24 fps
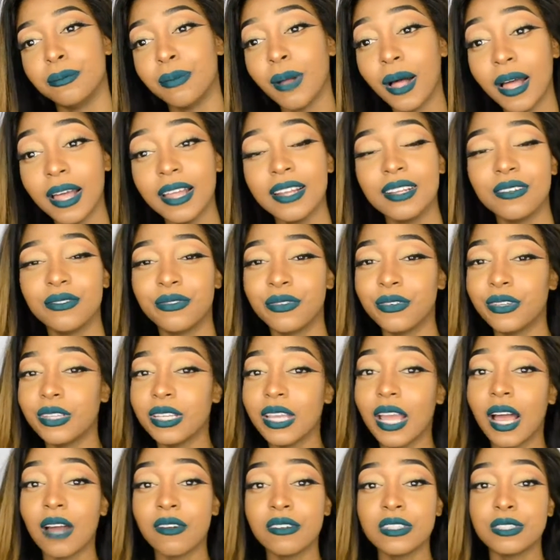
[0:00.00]
But for
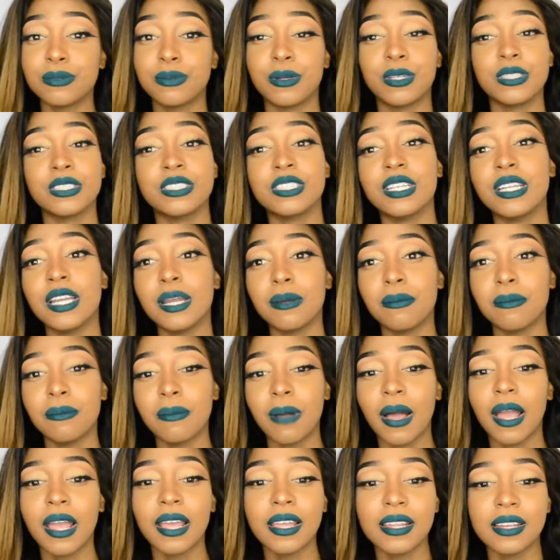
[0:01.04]
the average person, it
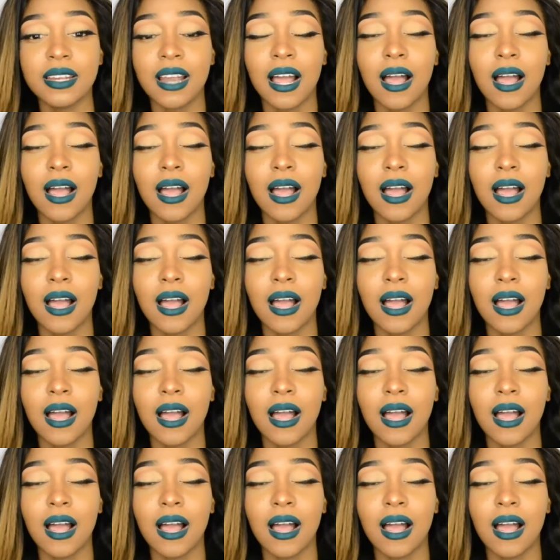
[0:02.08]
might